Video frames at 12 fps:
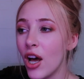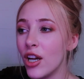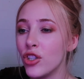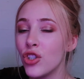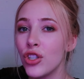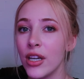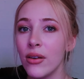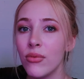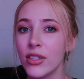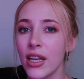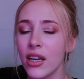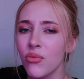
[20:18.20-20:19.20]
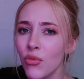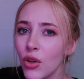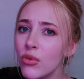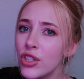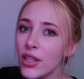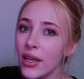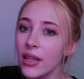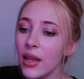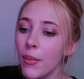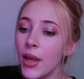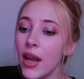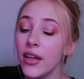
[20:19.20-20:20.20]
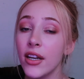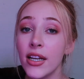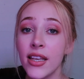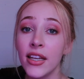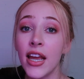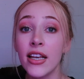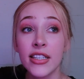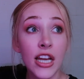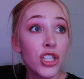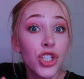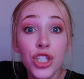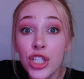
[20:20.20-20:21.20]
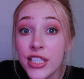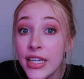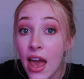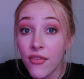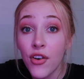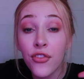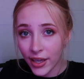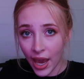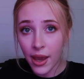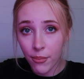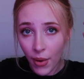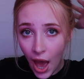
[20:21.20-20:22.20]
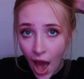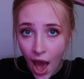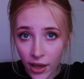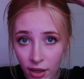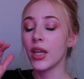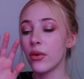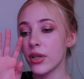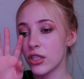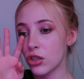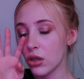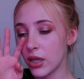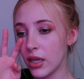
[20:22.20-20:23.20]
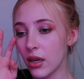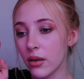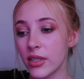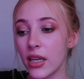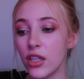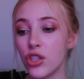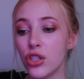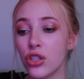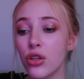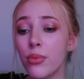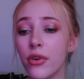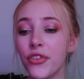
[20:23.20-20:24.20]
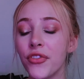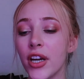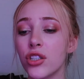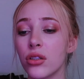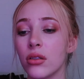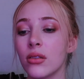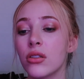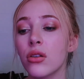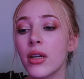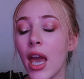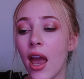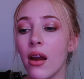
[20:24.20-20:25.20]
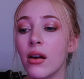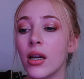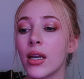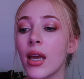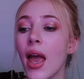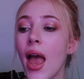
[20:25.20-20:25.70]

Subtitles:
she was like, would you like a lemonade? And I said yes, and she just never came back. Anyway, so he comes and he's just so professional, so caring,